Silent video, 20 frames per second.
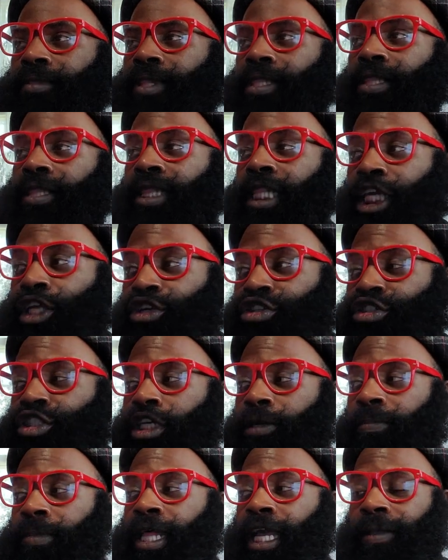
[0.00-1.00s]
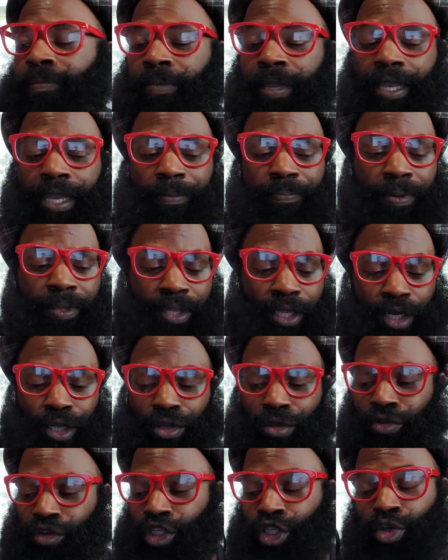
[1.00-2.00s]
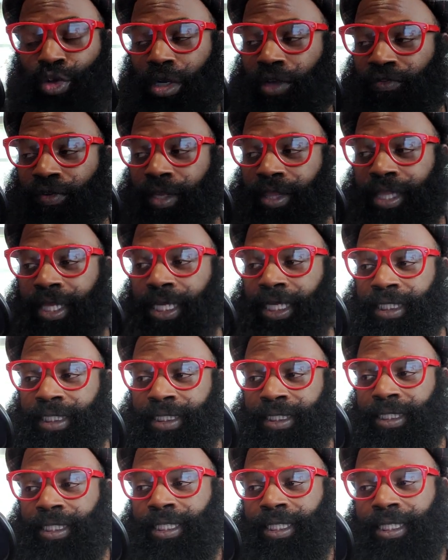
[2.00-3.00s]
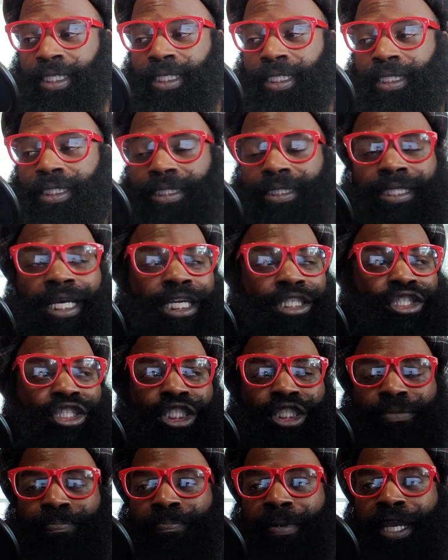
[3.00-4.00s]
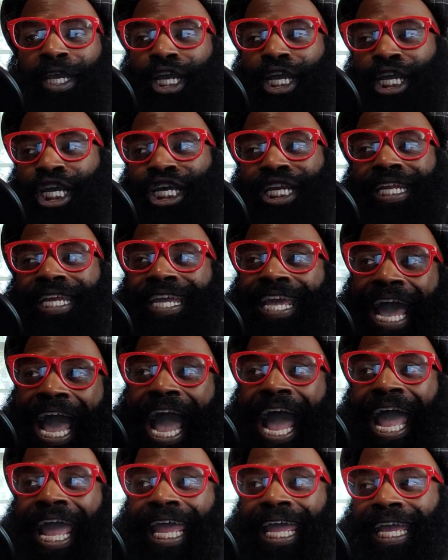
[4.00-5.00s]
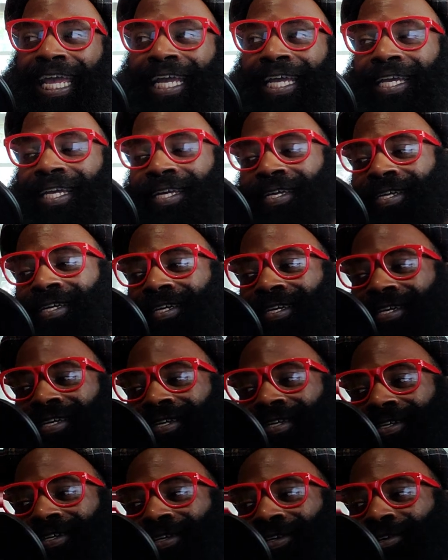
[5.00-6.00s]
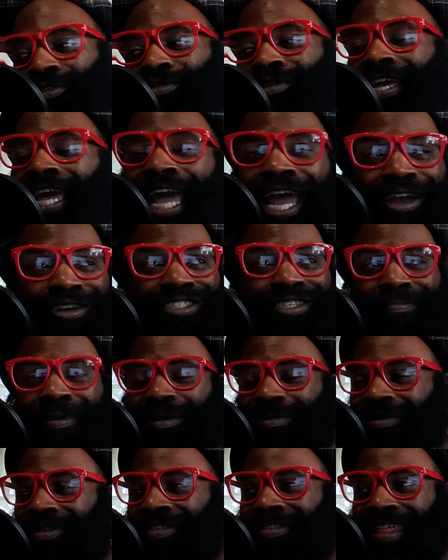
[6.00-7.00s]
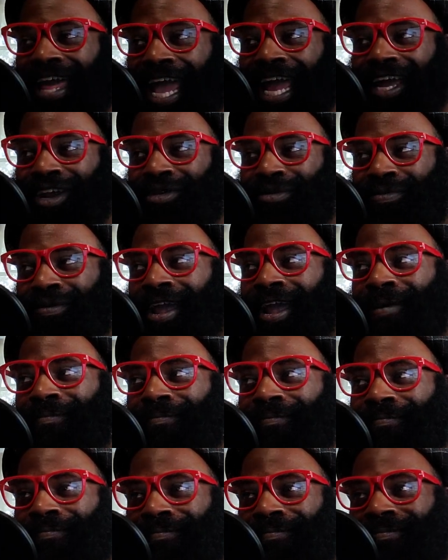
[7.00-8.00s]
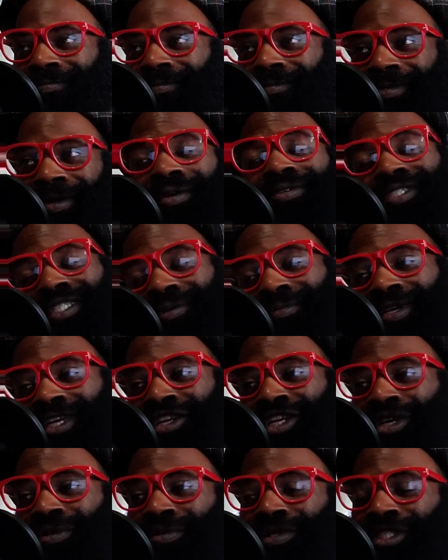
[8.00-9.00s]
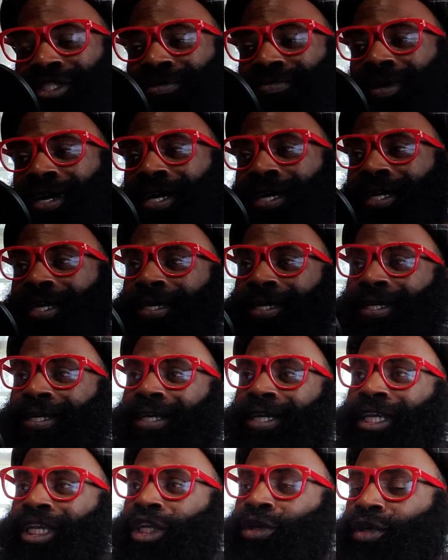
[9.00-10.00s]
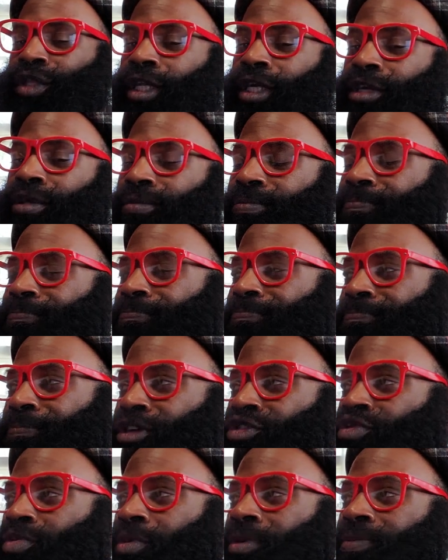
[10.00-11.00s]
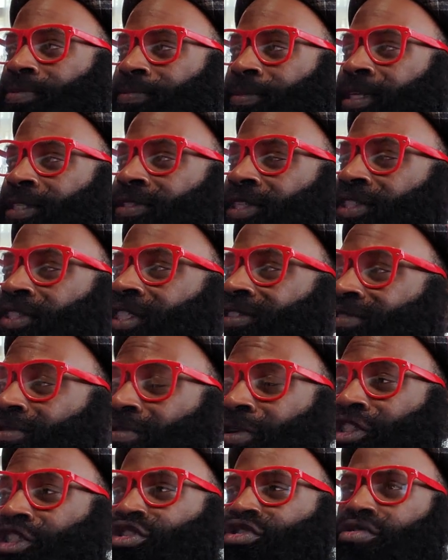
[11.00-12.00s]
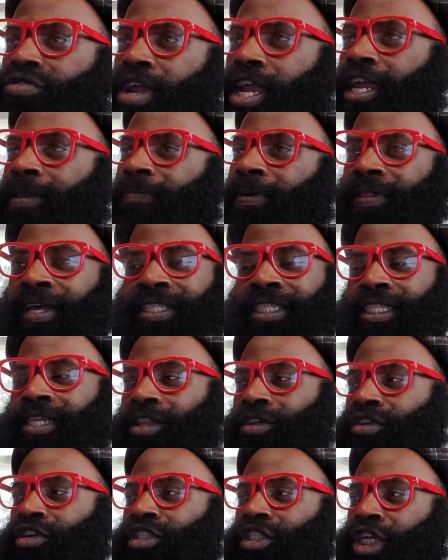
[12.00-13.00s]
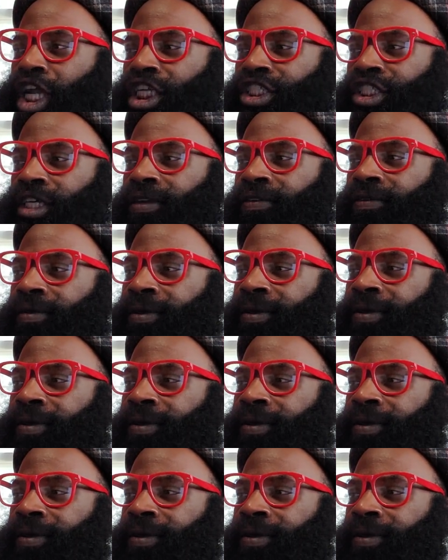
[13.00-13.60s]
Leadership, like being political, are two different things. It's not just being a good guy. Who cares about that crap? Well, some of you do, which is why you're in the miserable existence for what you're in, but that's another discussion.